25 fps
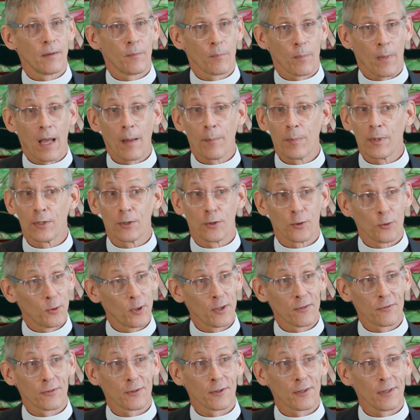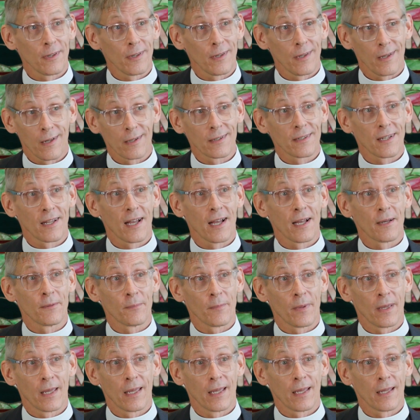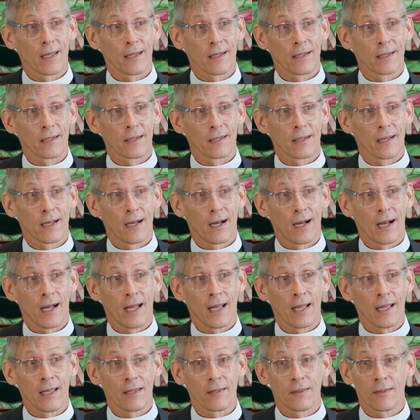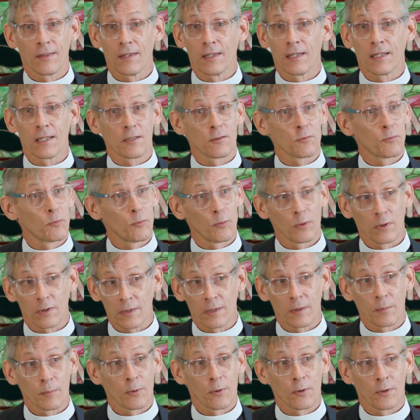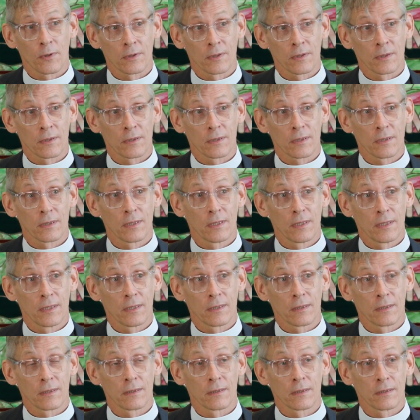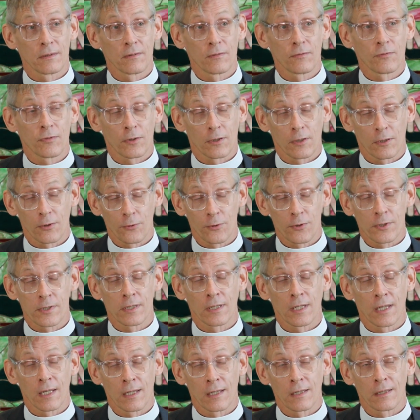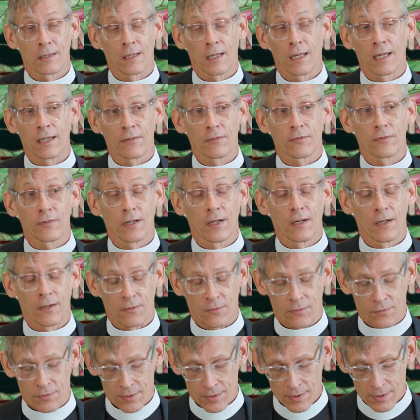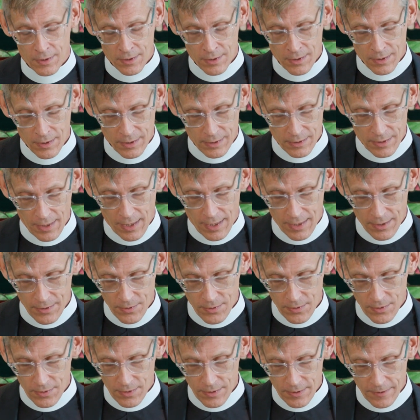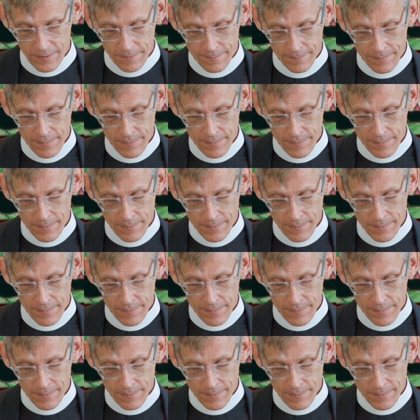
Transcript: I've been doing it for a long time, and I think it's really important for clergy and the life of a diocese.